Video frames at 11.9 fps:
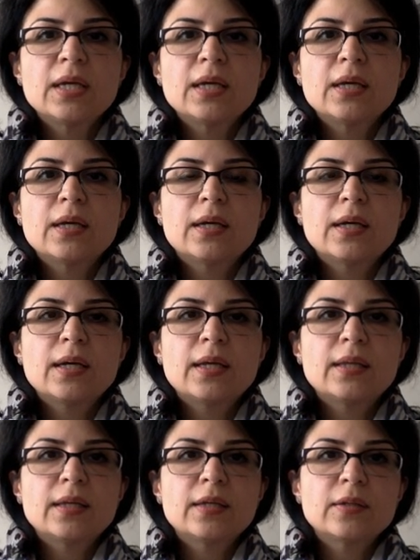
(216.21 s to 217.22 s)
and
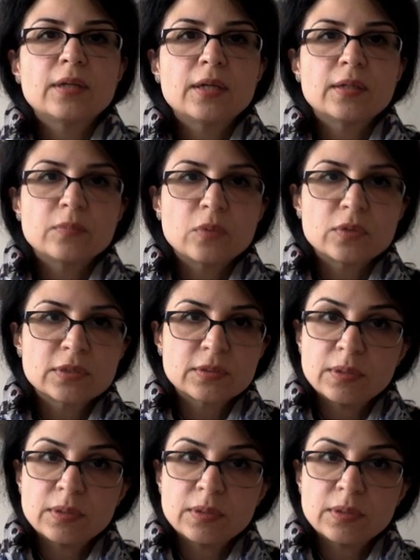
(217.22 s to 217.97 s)
then most